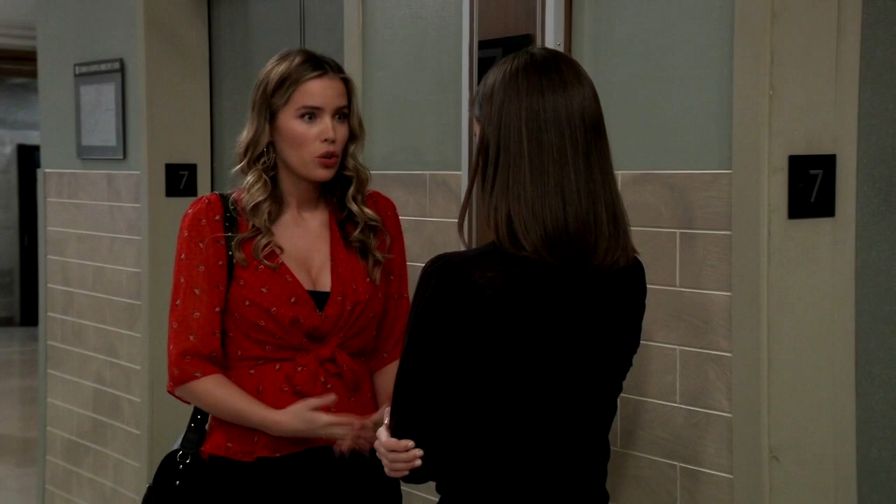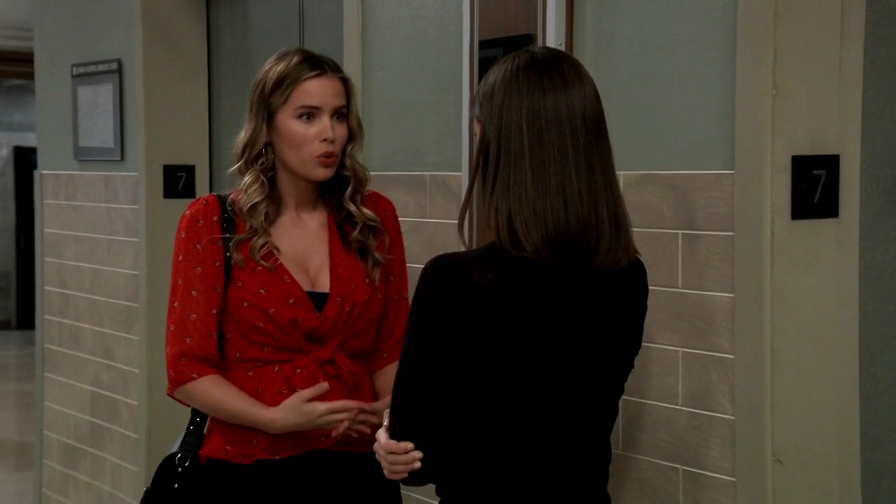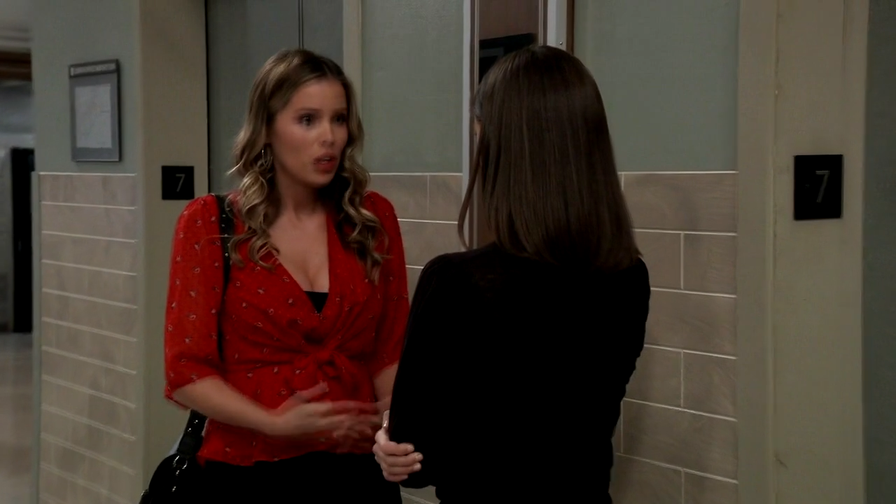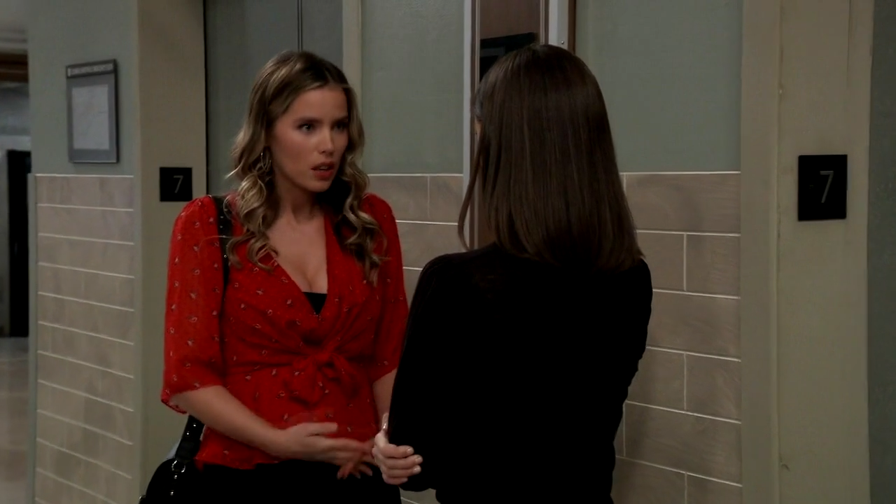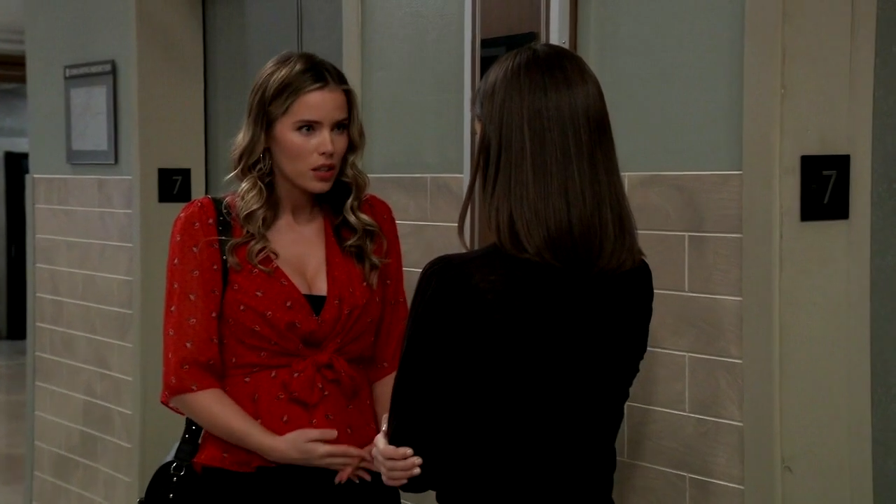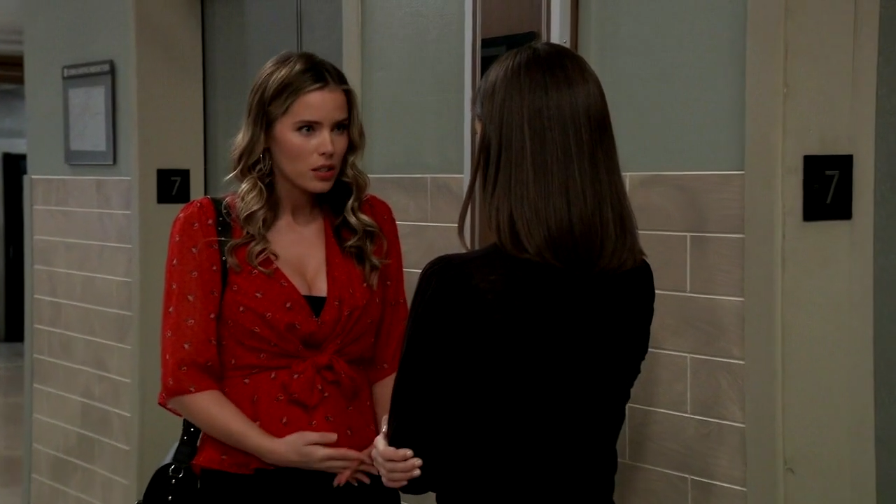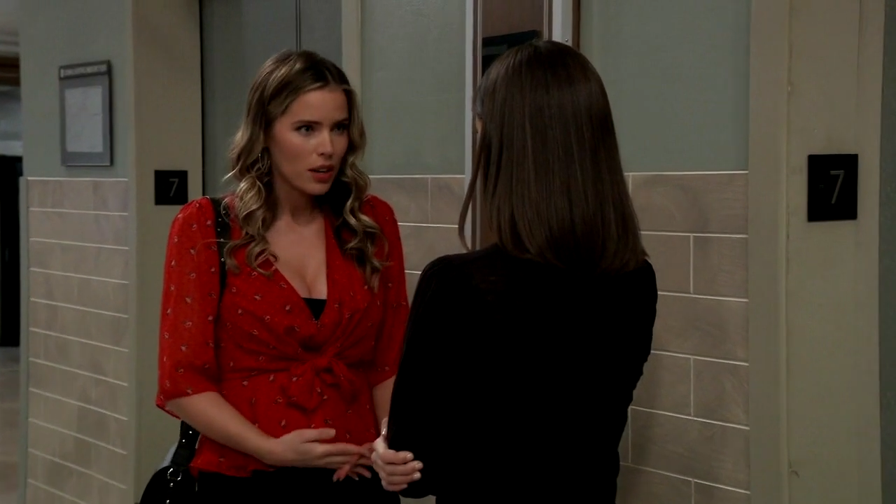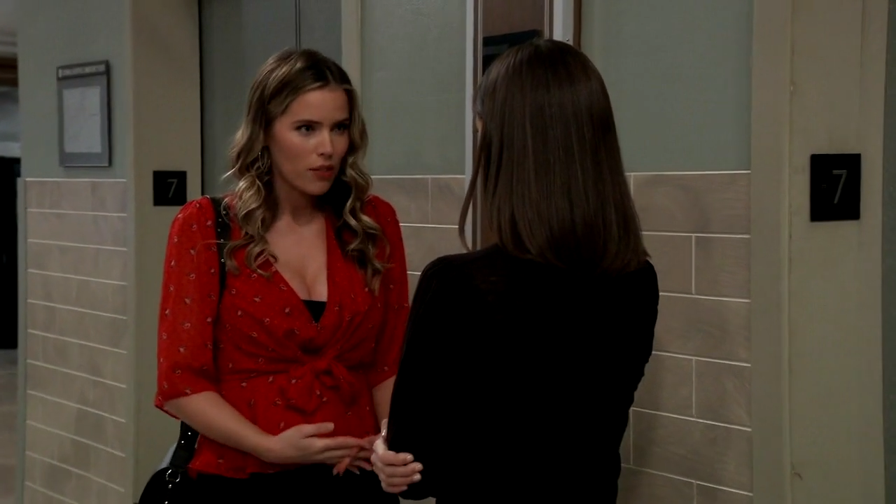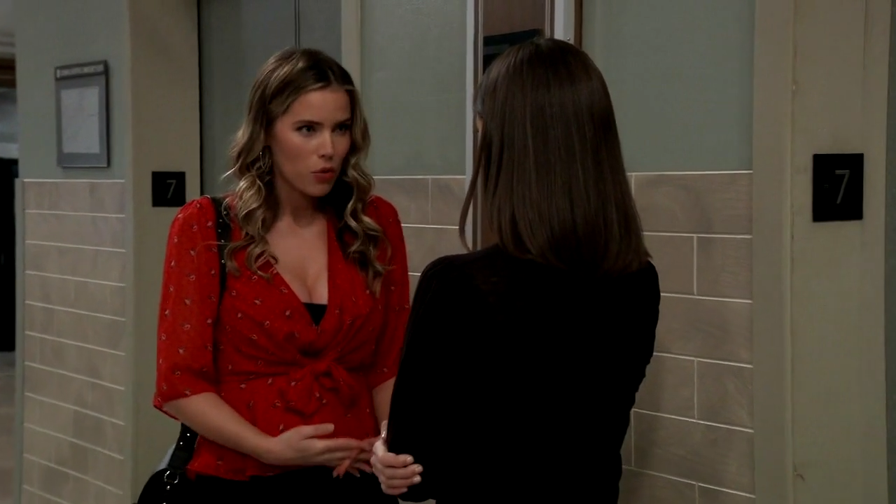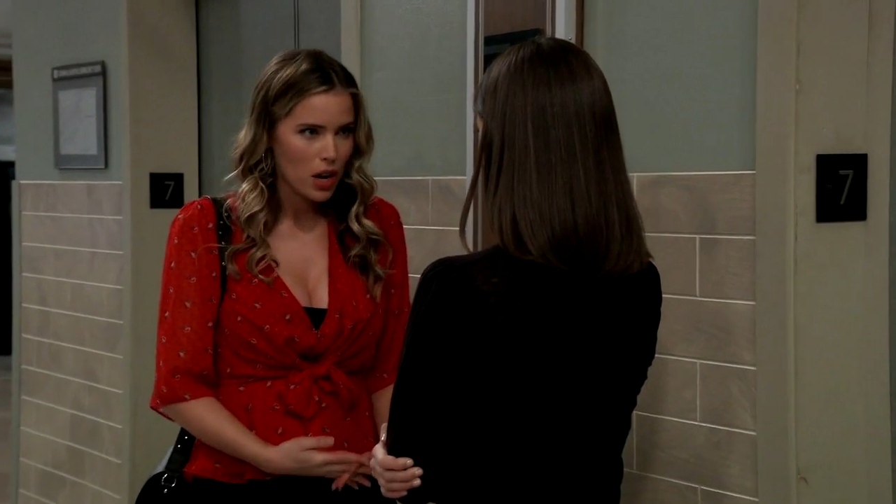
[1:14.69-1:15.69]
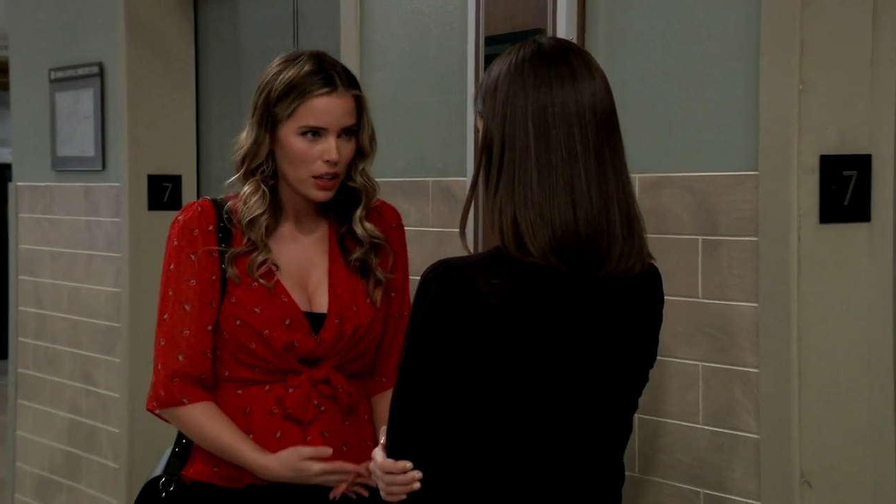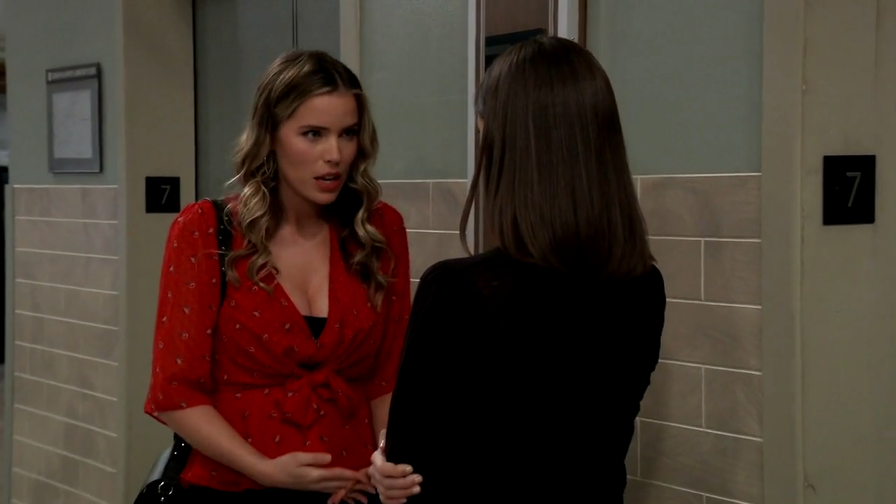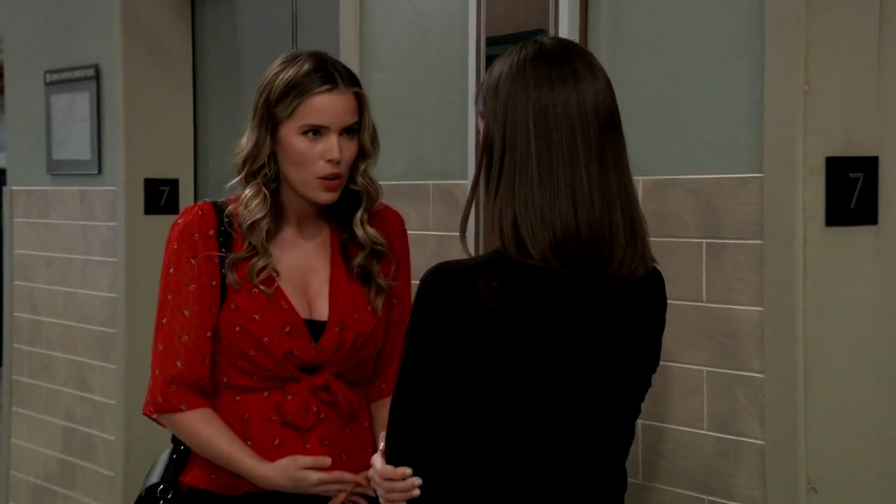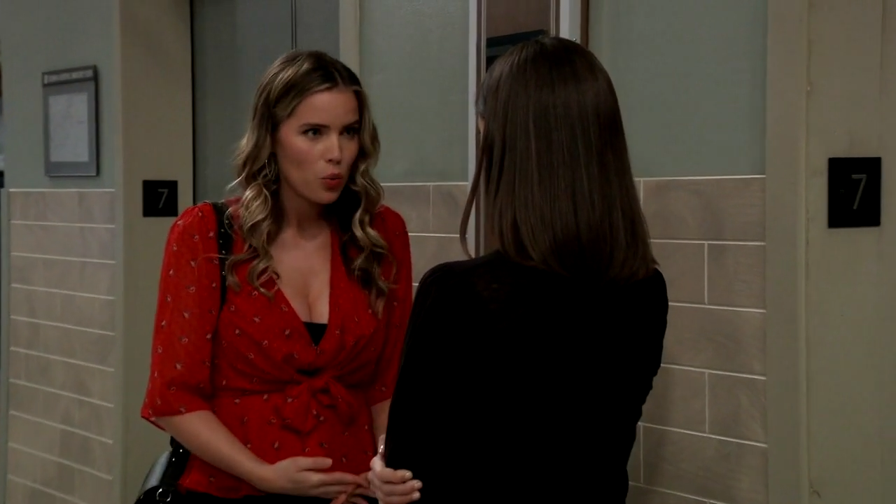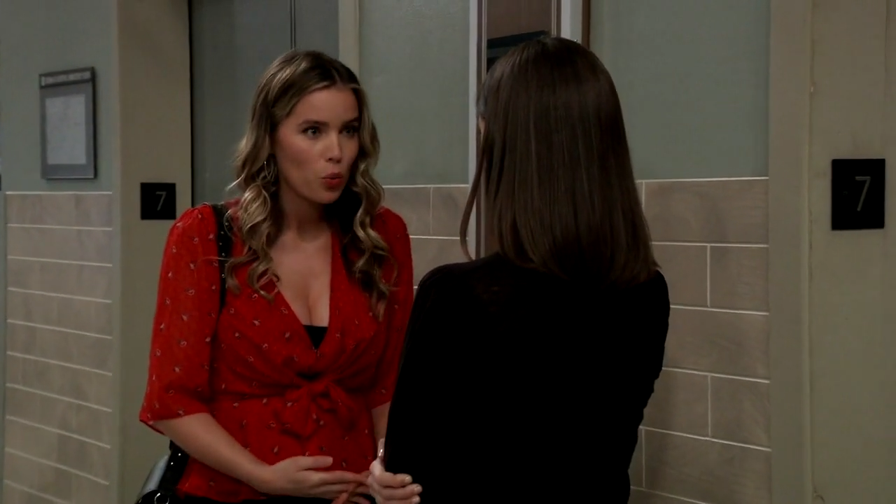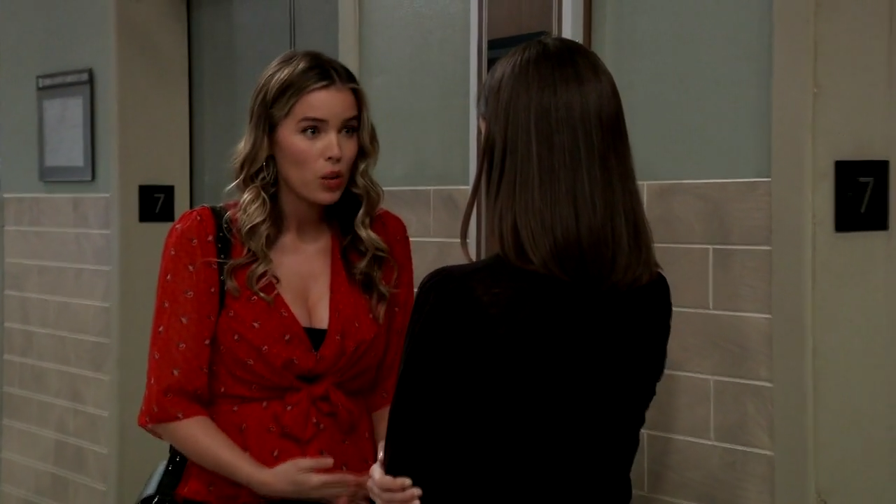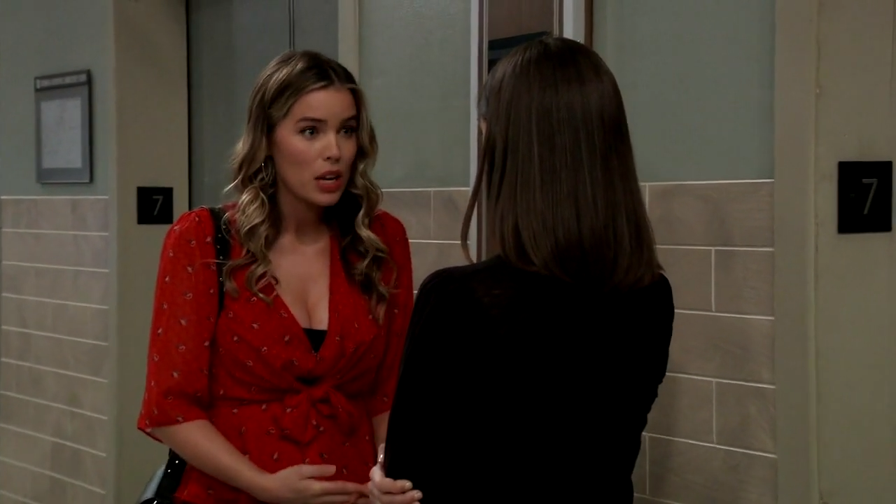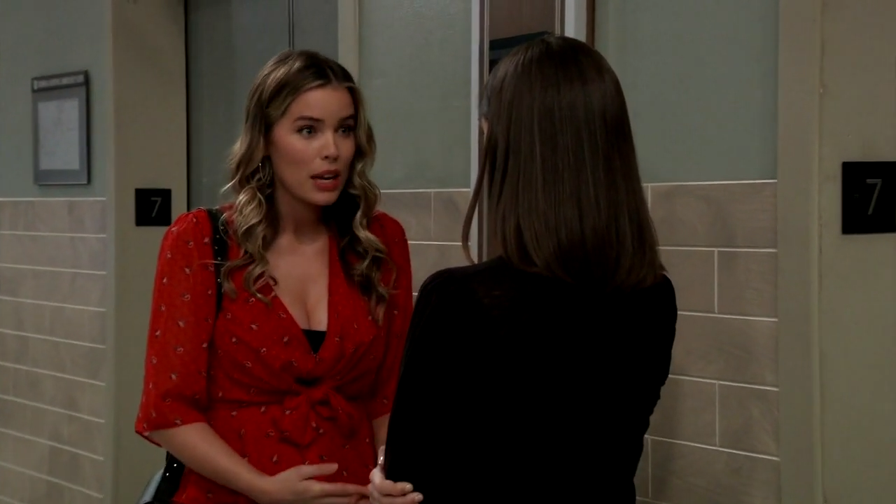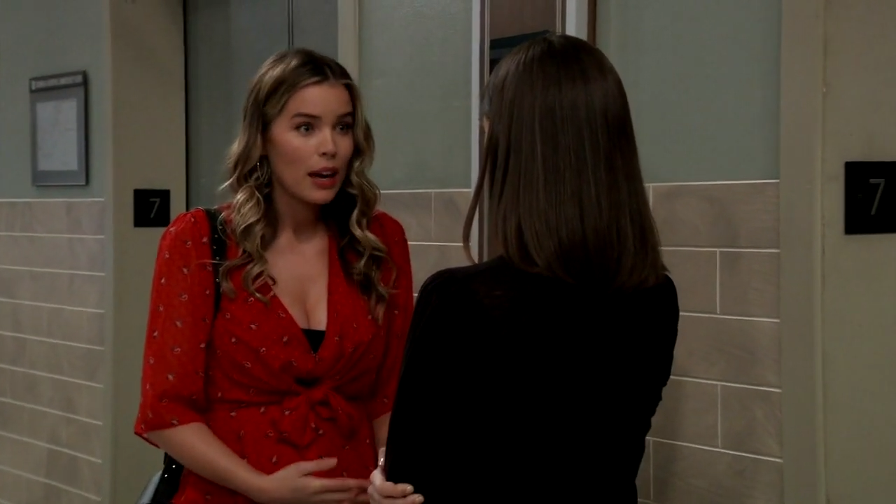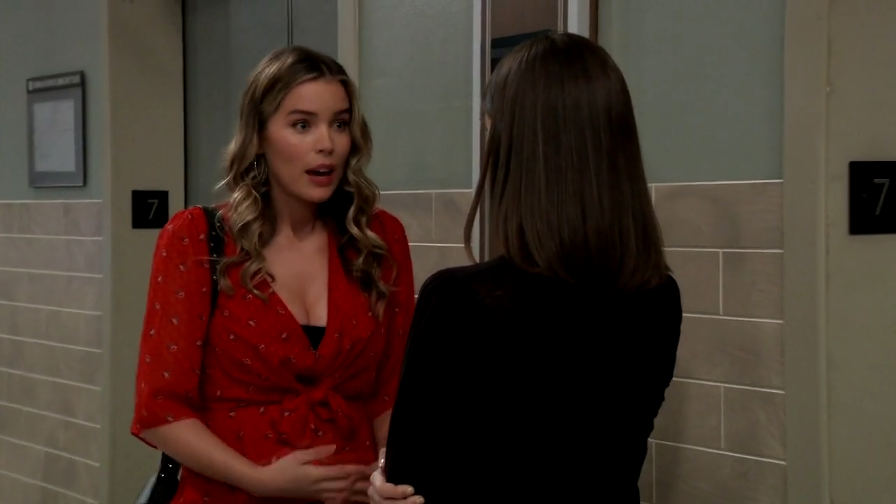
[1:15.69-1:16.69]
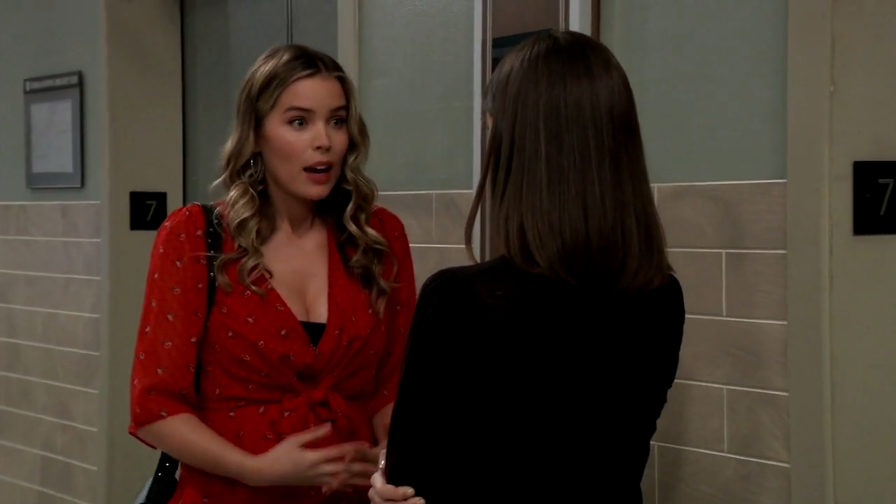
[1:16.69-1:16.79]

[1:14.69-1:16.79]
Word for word: you would get custody of Wiley, we